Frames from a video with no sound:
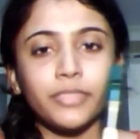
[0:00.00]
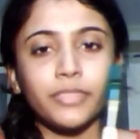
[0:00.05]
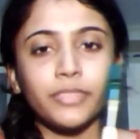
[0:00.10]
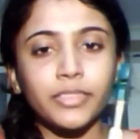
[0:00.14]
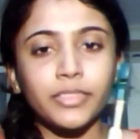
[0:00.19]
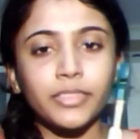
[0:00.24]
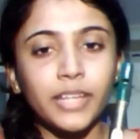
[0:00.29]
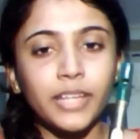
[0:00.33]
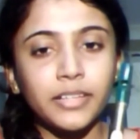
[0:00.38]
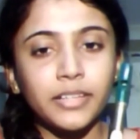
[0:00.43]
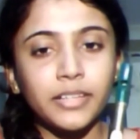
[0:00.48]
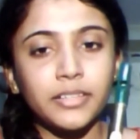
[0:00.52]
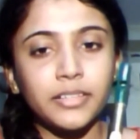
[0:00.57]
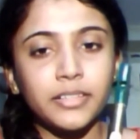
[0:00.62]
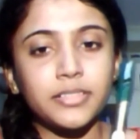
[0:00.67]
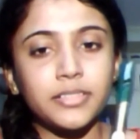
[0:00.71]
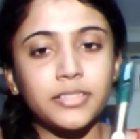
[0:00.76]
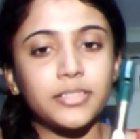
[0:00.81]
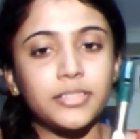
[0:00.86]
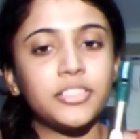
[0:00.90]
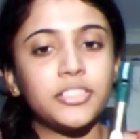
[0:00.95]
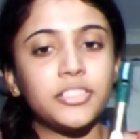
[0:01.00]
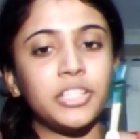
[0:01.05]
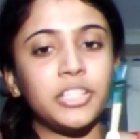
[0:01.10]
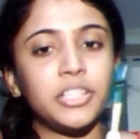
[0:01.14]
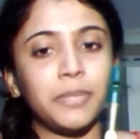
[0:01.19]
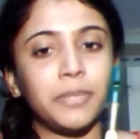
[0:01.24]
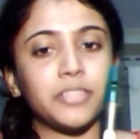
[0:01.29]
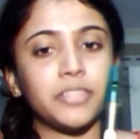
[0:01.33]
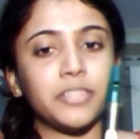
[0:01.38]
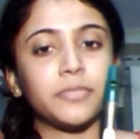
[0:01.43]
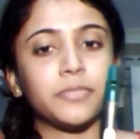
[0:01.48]
That is the D
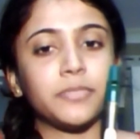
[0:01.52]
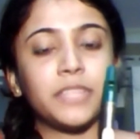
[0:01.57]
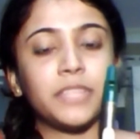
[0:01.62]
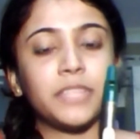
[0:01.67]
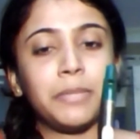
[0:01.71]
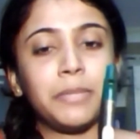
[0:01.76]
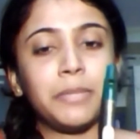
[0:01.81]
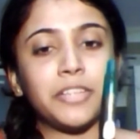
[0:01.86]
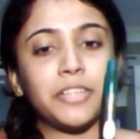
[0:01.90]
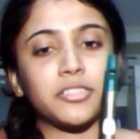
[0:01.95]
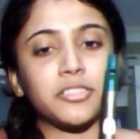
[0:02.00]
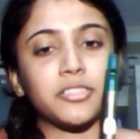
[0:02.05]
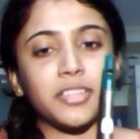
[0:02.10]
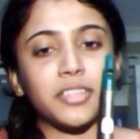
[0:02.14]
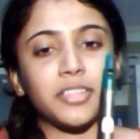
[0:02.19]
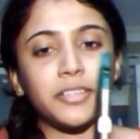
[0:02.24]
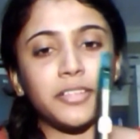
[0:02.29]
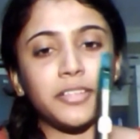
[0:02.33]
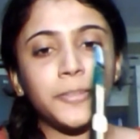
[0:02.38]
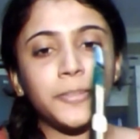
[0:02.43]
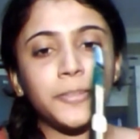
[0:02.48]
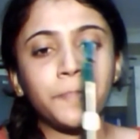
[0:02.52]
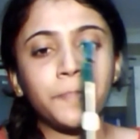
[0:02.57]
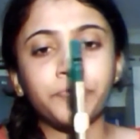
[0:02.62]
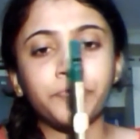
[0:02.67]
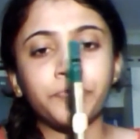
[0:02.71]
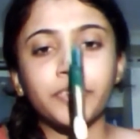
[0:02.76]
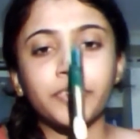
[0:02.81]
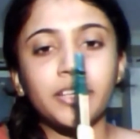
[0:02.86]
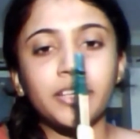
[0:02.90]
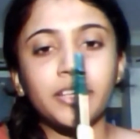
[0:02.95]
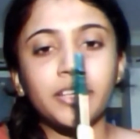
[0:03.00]
major scale.
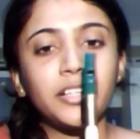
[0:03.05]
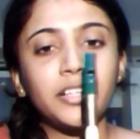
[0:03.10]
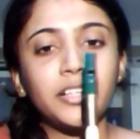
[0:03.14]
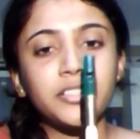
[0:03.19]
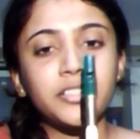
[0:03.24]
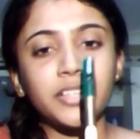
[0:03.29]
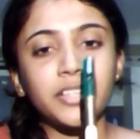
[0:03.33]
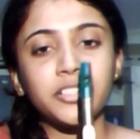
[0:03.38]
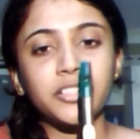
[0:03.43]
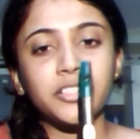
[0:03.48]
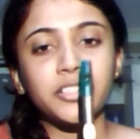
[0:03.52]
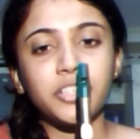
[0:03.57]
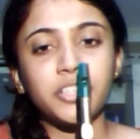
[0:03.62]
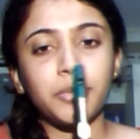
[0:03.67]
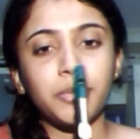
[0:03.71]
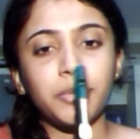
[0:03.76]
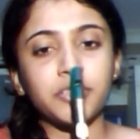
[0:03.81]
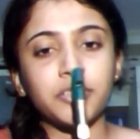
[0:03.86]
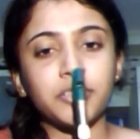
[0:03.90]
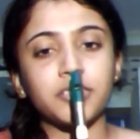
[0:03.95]
Now let's try the G major